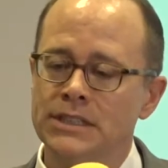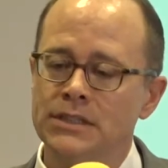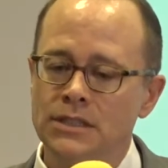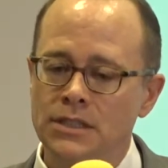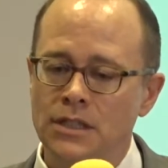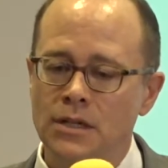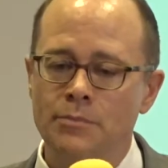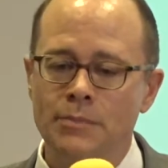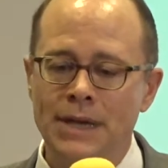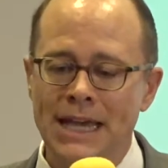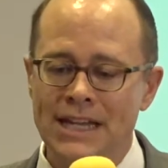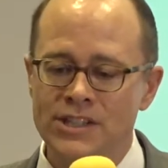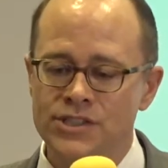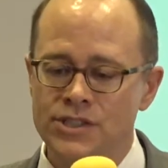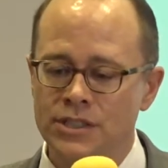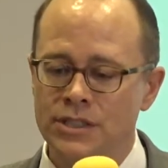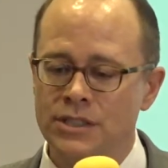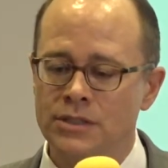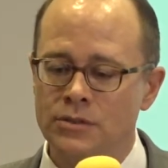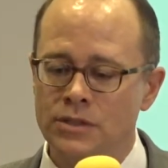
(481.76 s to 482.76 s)

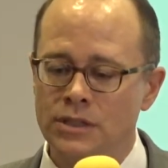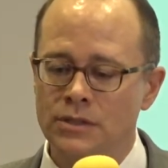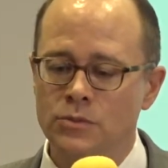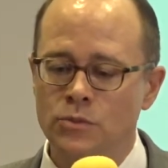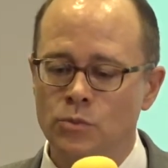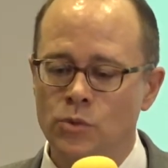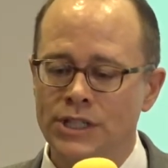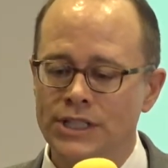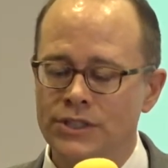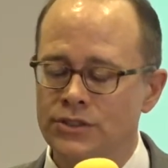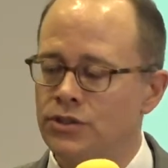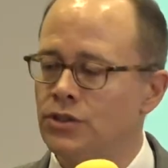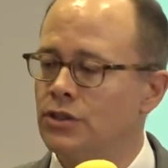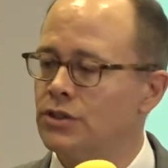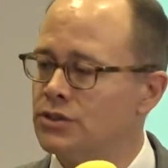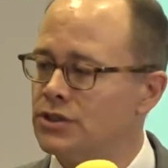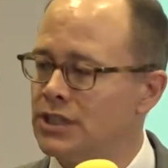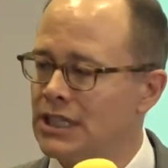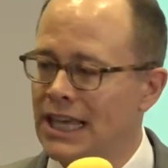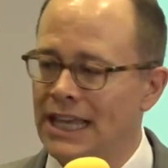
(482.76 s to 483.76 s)
imagine what it
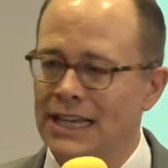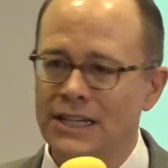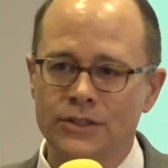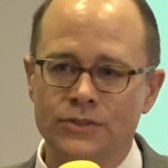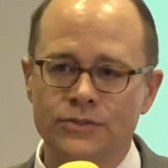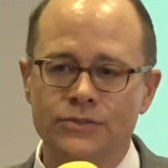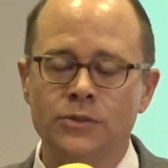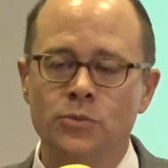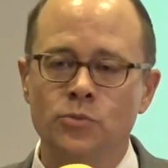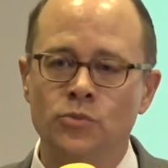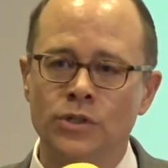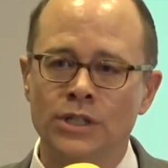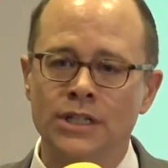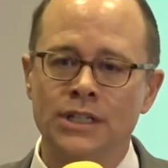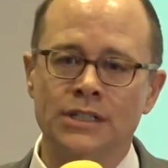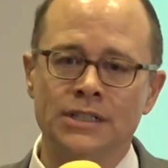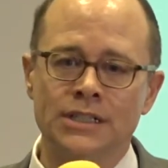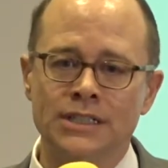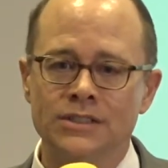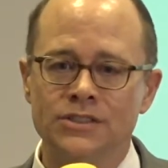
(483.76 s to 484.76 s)
took to get it from
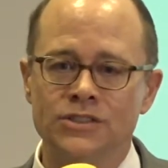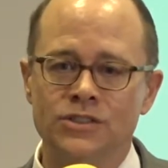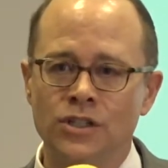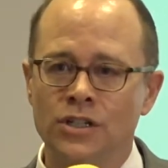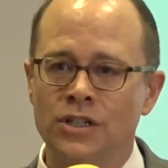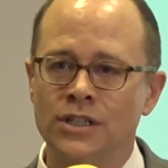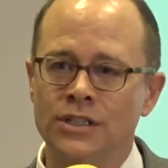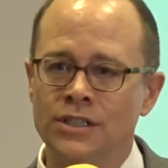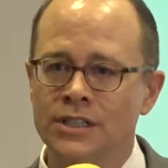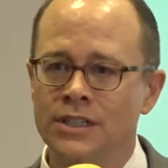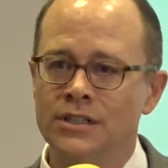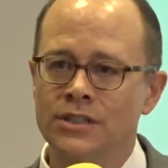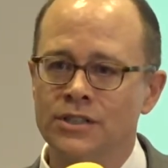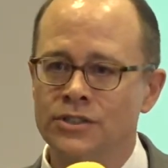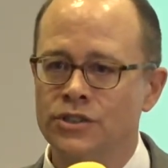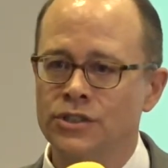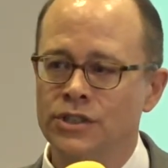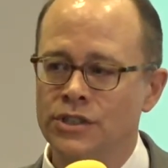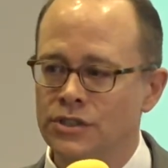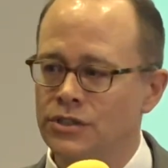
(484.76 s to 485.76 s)
where it started in the
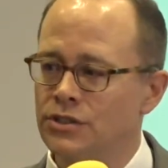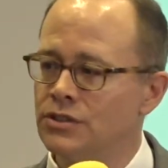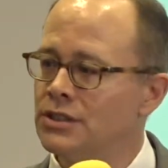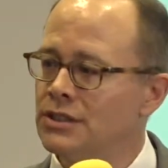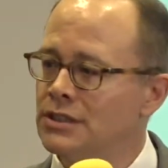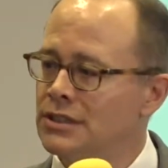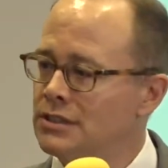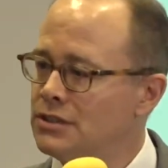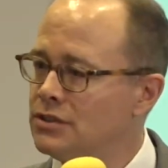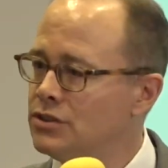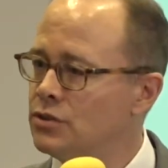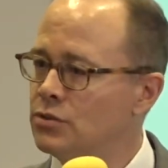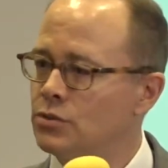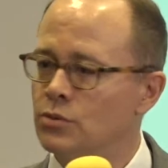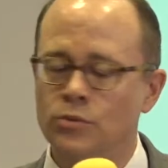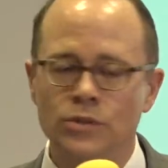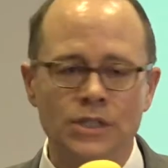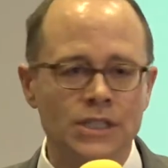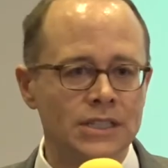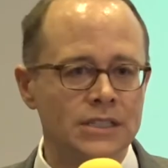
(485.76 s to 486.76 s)
dirt to
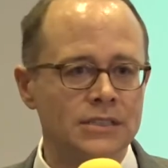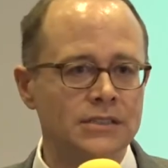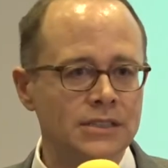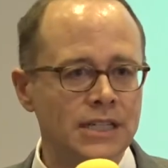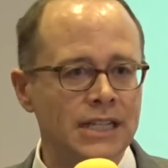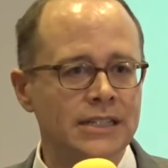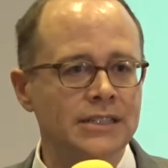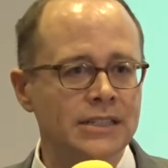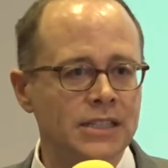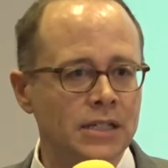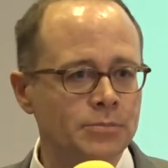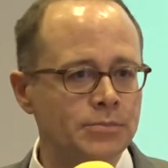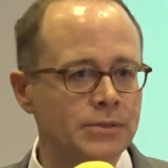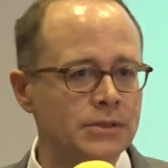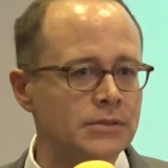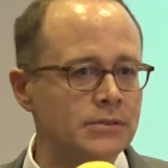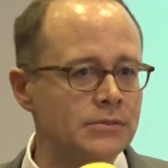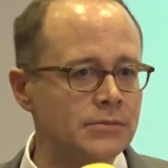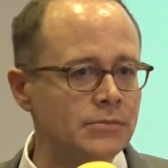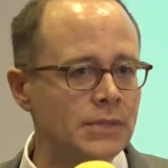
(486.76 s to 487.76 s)
where it ended up
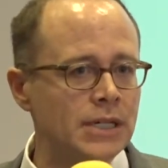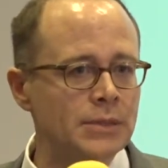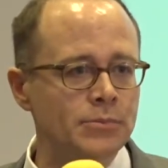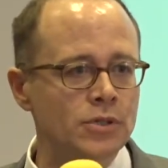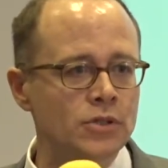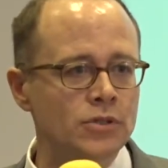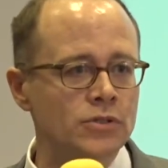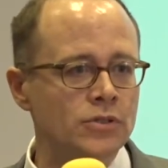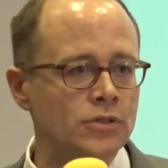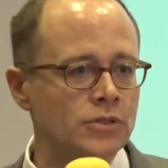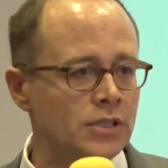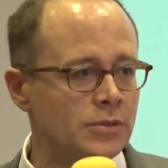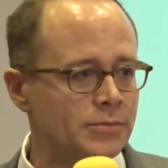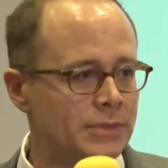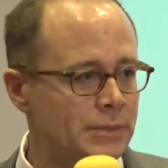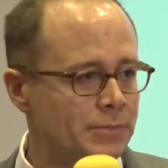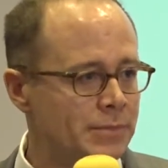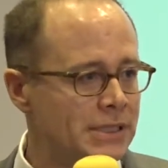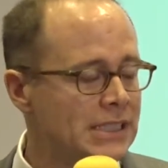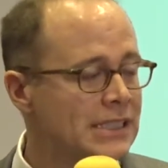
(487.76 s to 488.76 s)
in my bowl or on
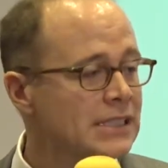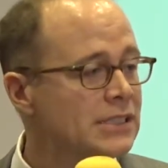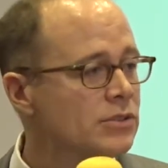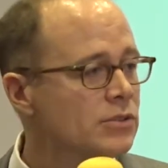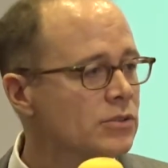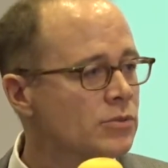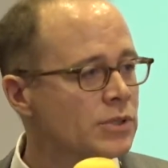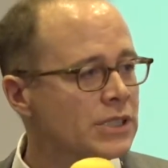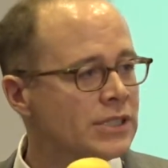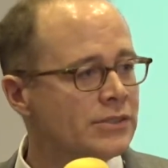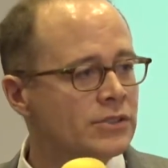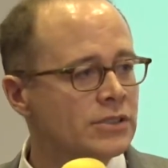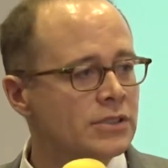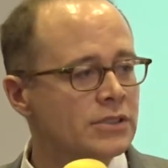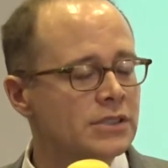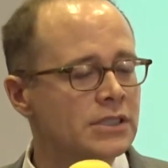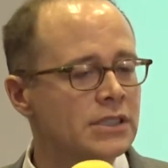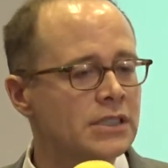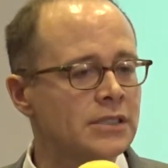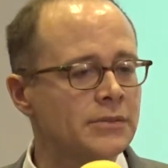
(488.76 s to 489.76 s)
my plate or
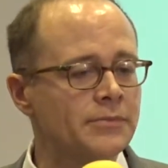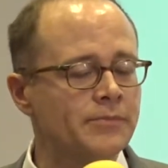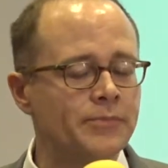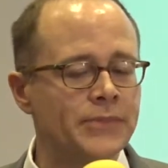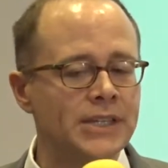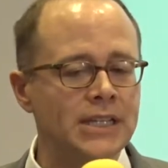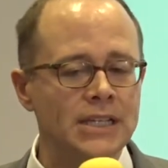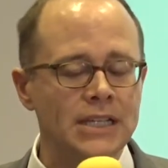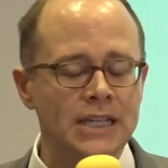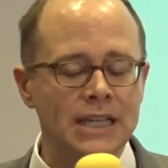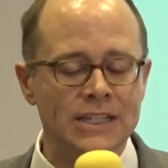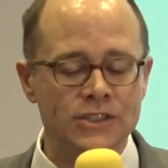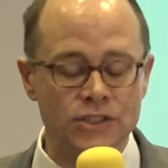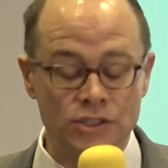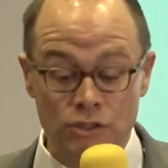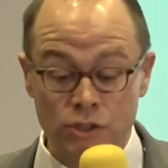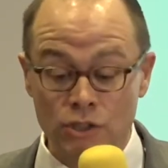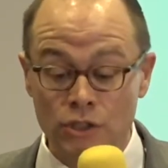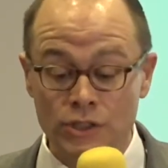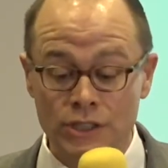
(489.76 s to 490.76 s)
whatever, and
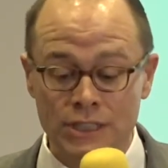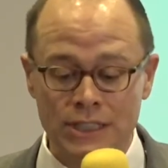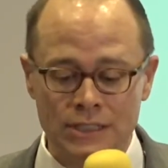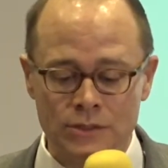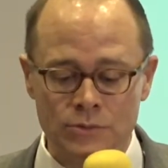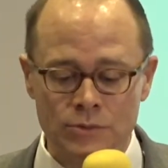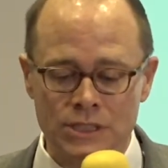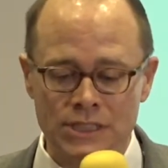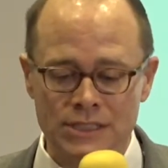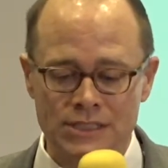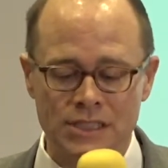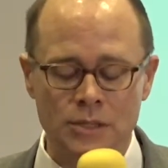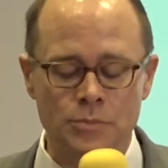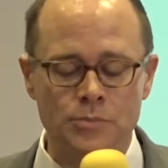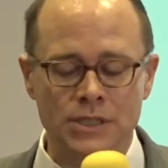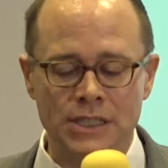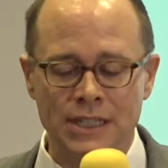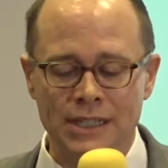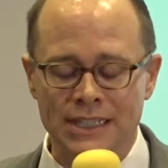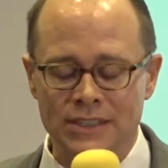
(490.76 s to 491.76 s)
just looking really
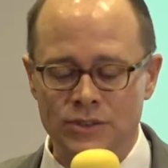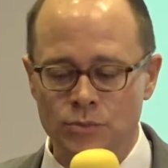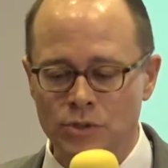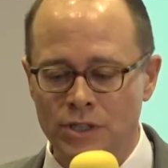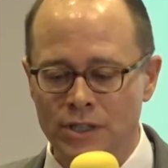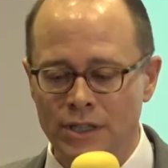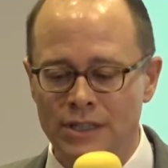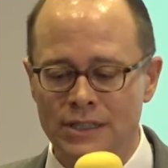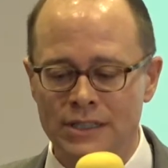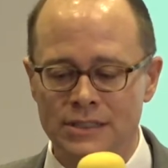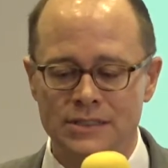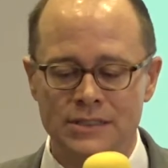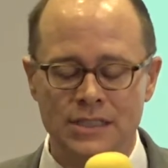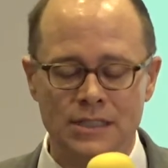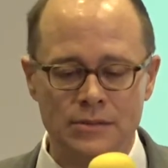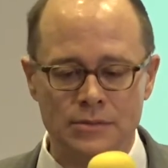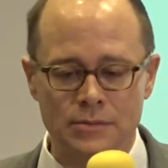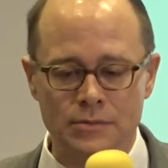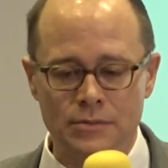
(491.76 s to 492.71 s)
deeply. And that's one of the things that